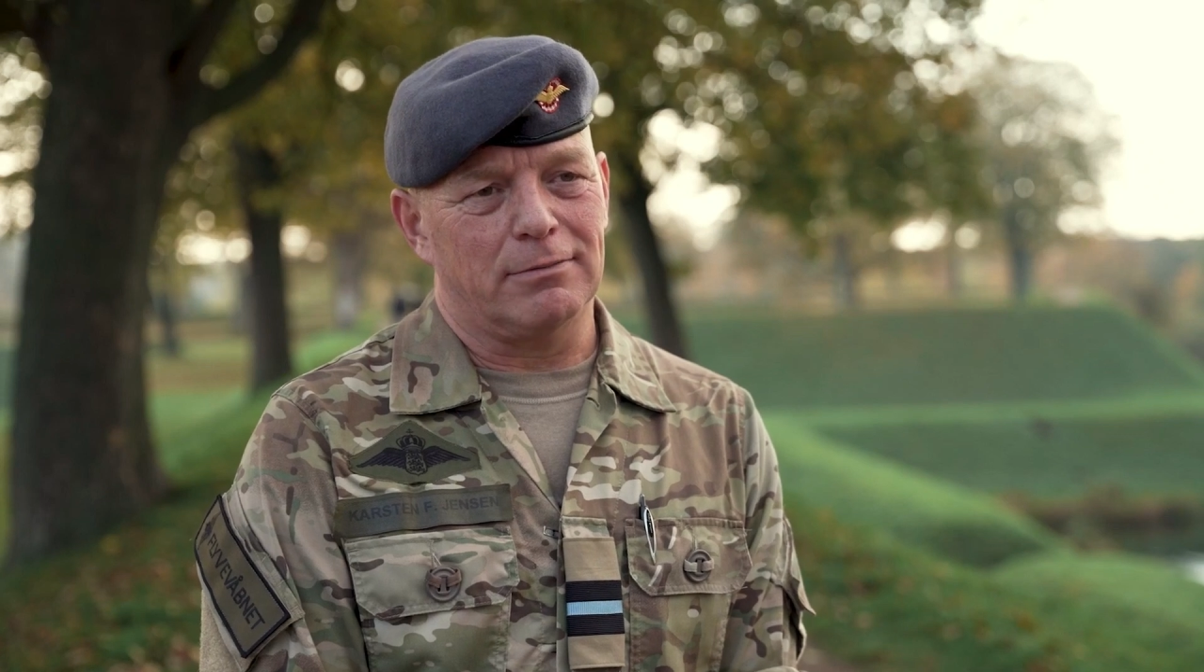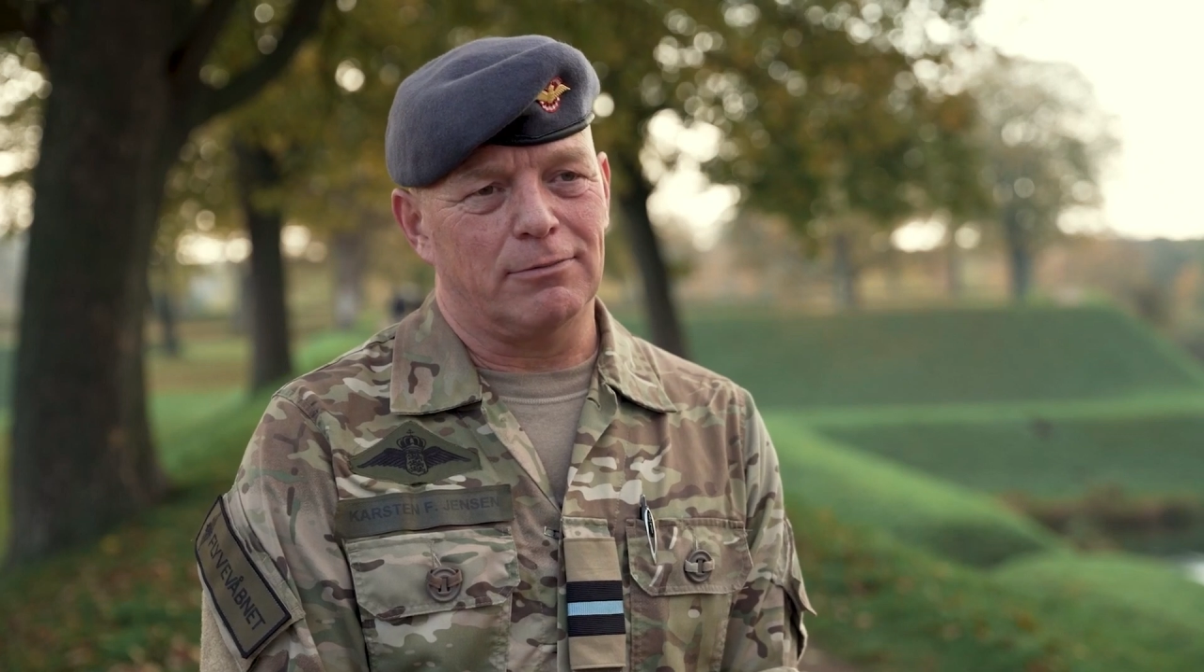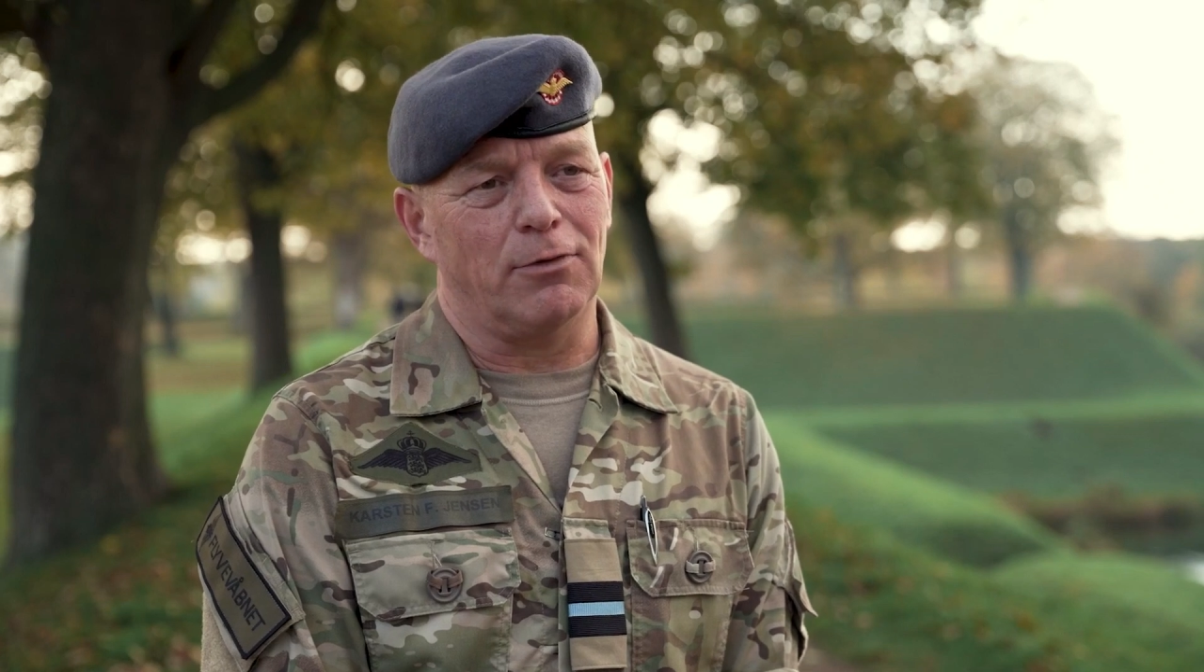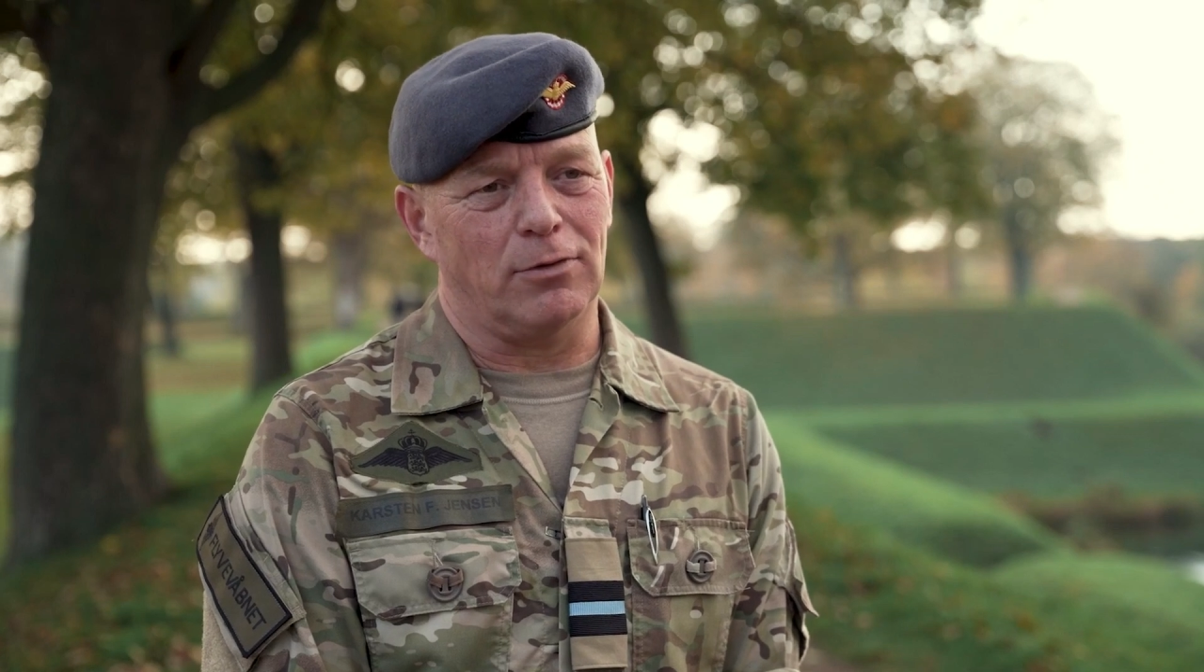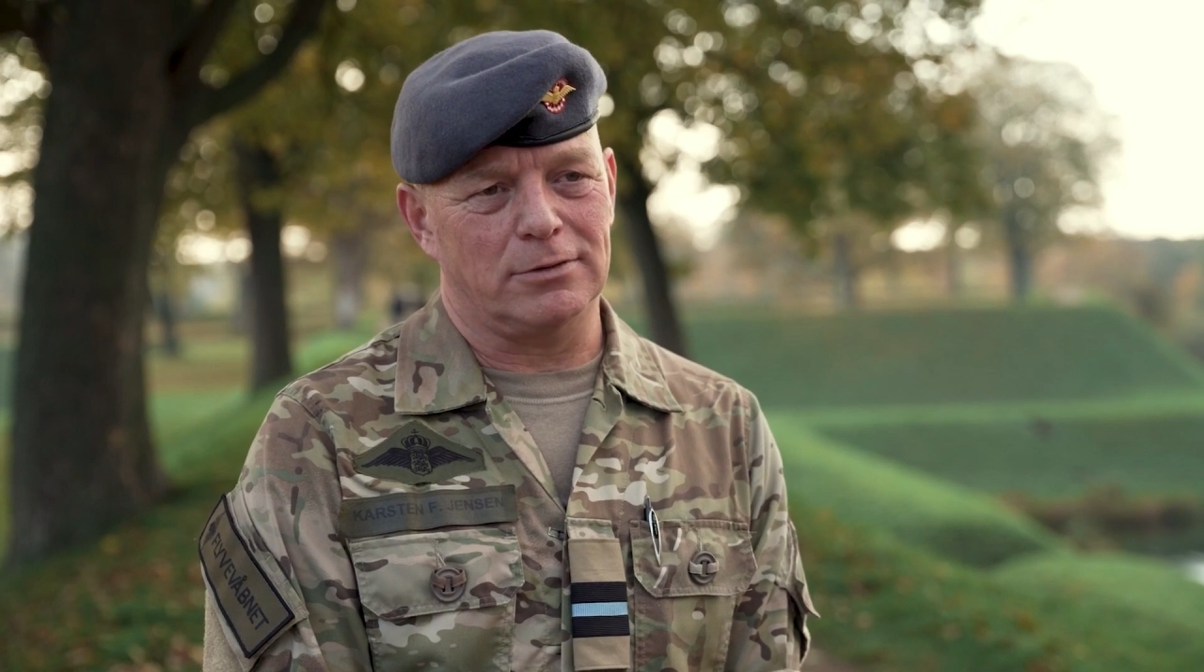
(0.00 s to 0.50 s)

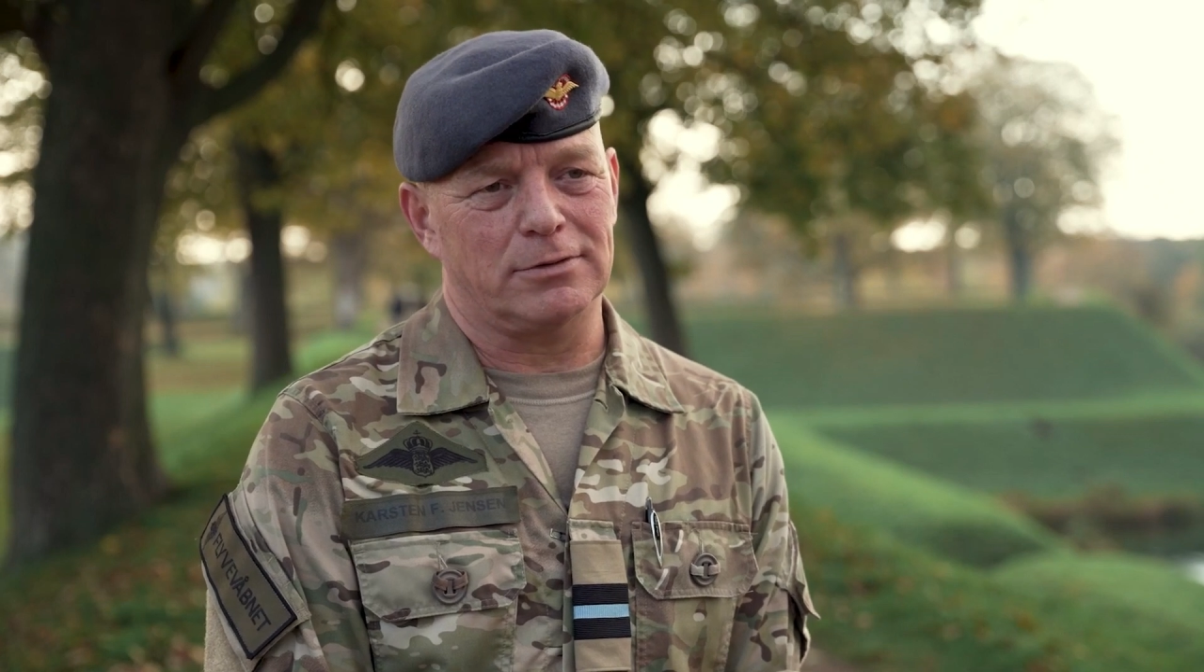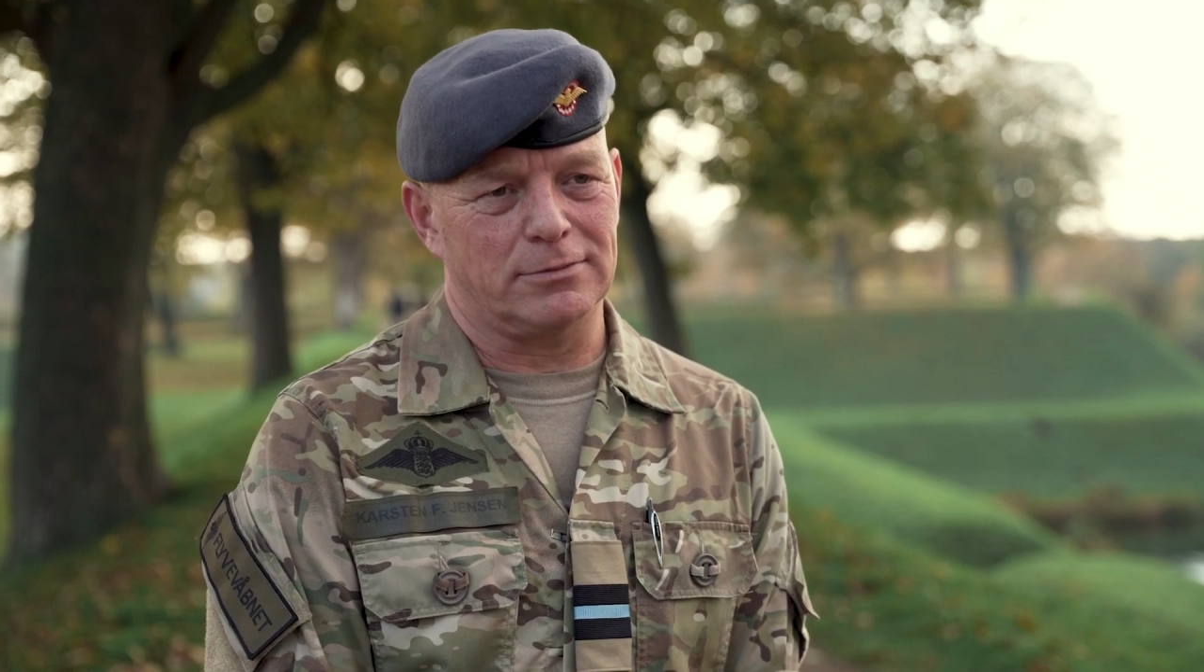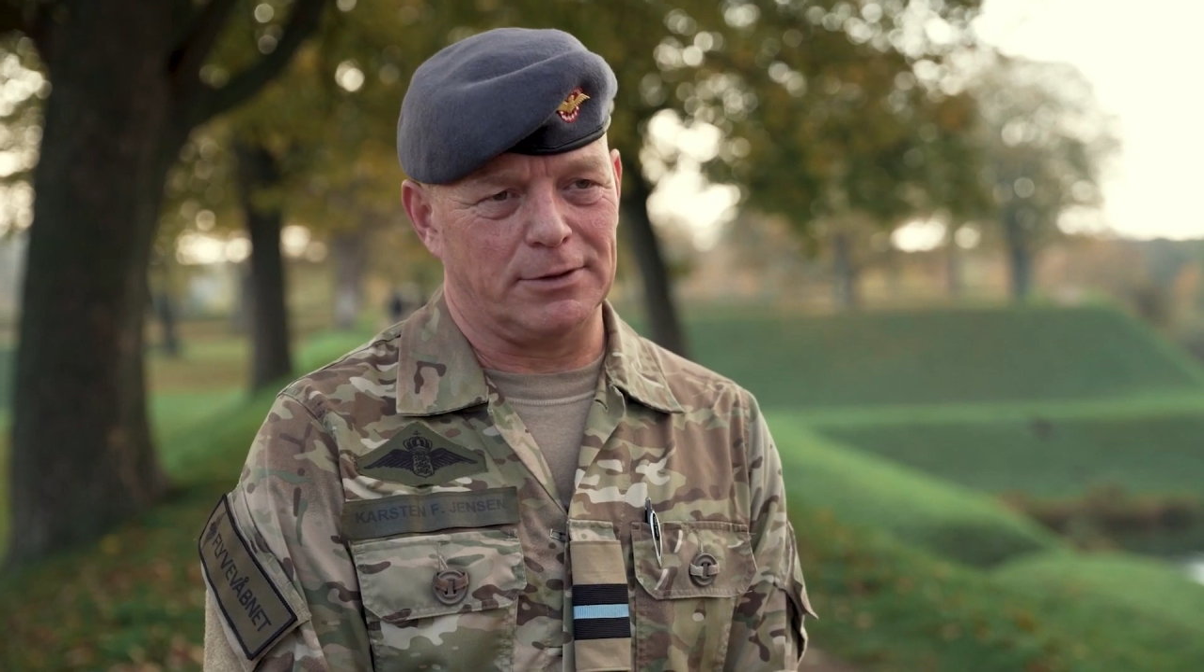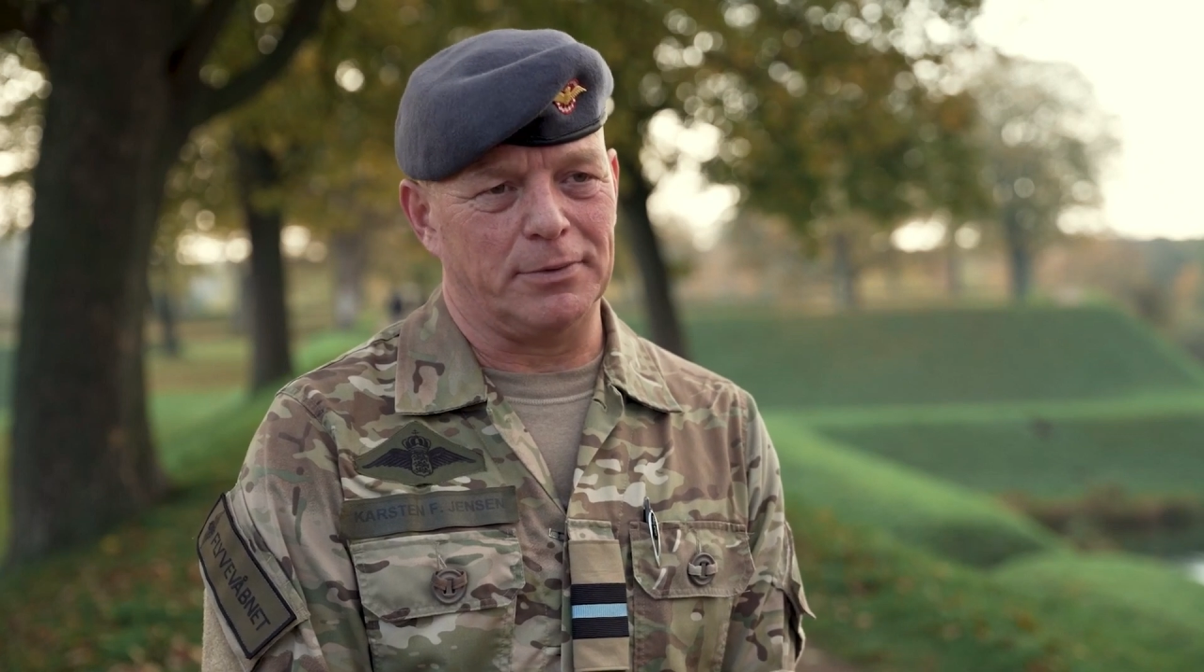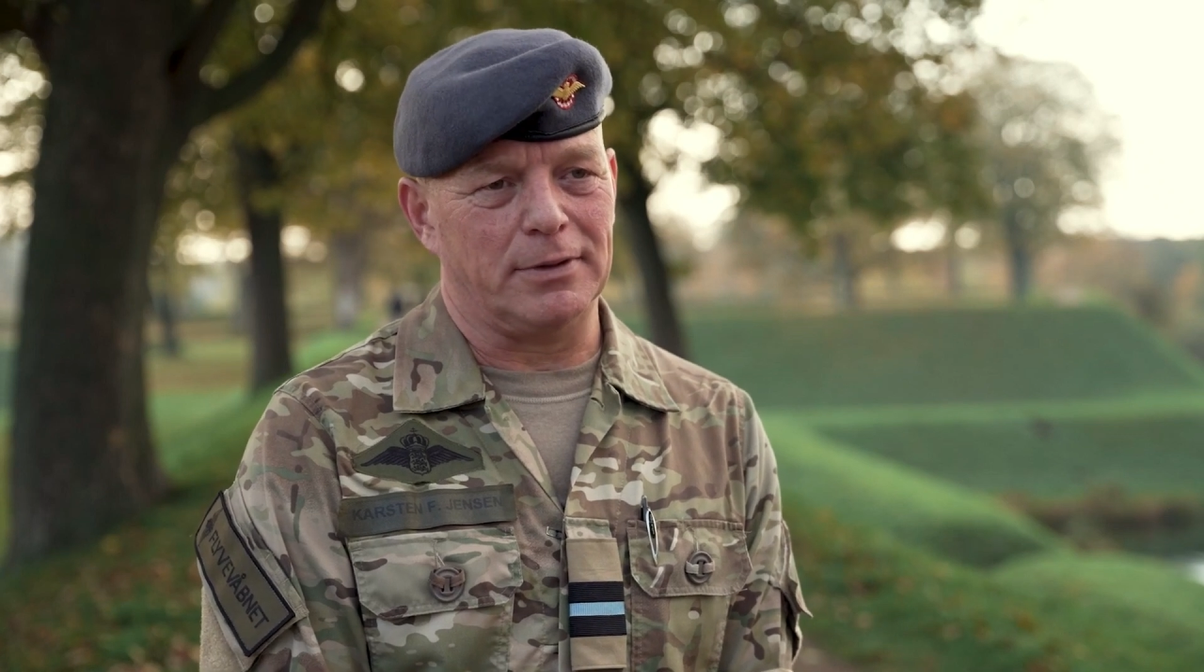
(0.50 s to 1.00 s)
force
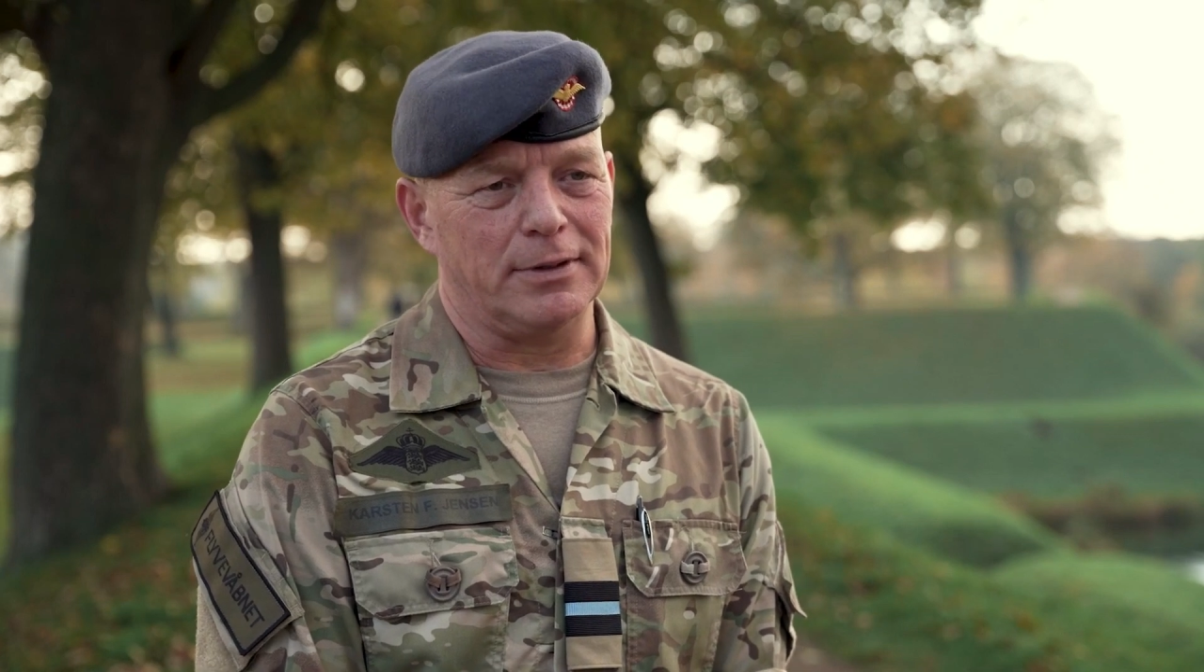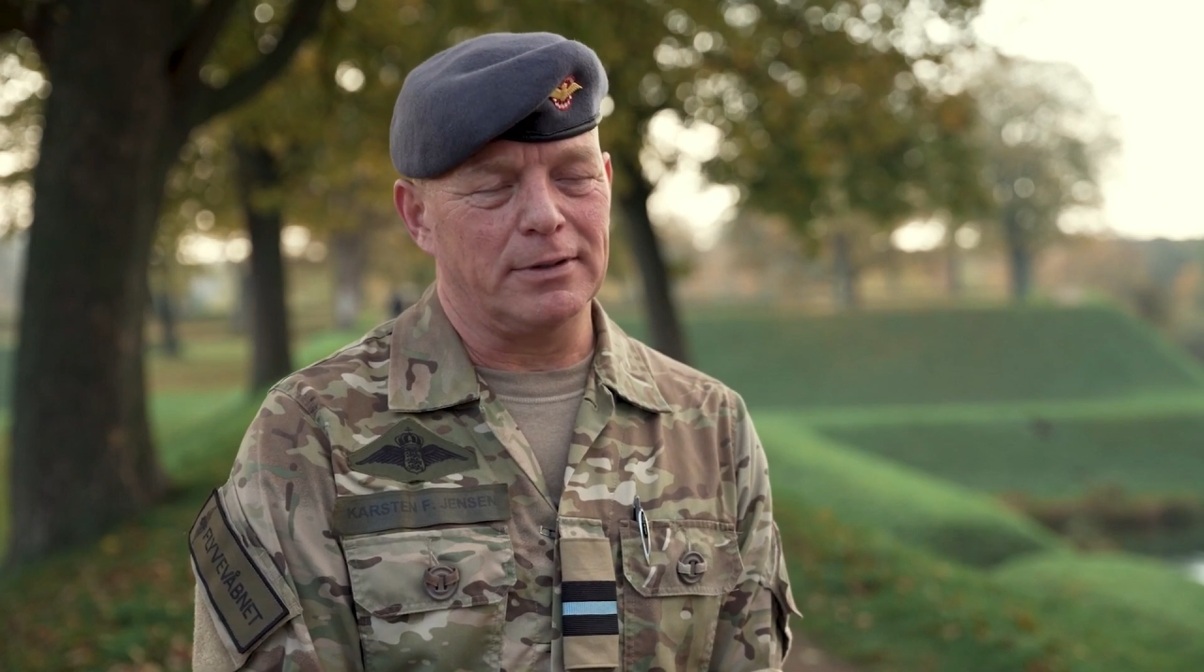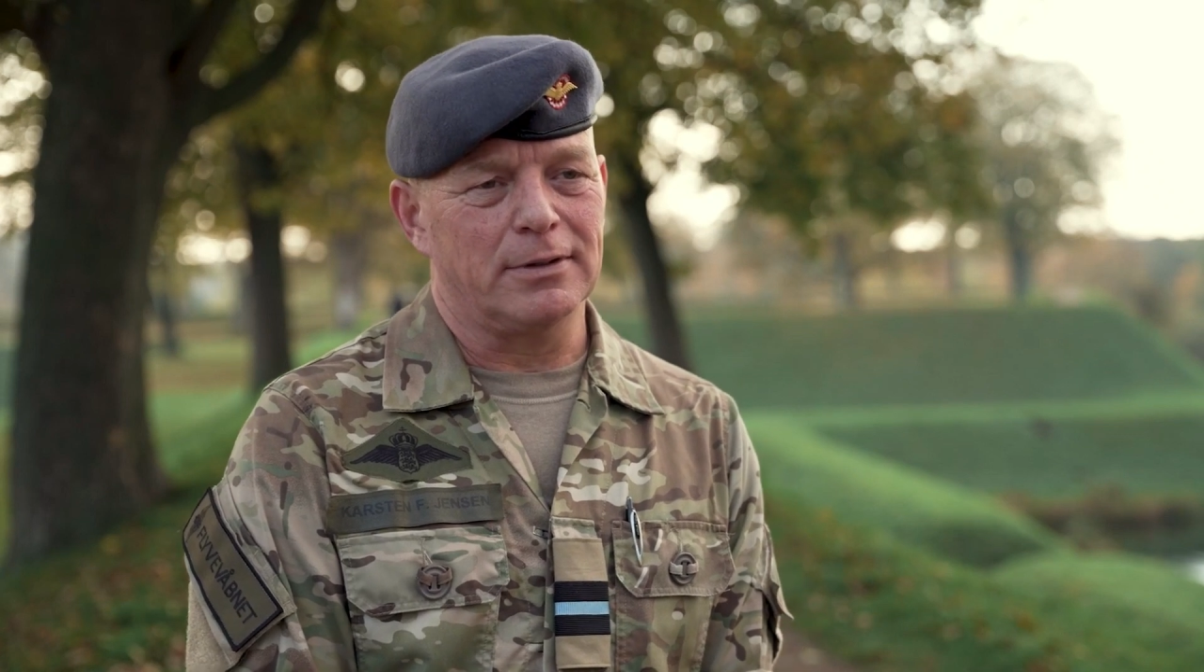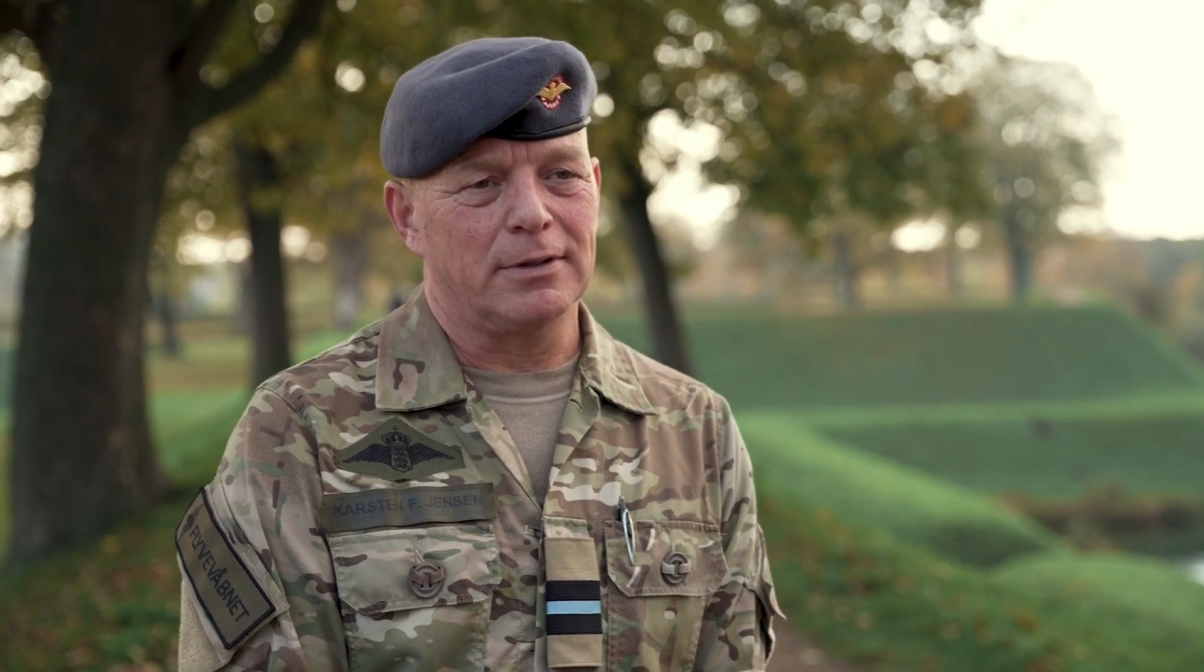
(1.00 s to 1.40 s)
typically,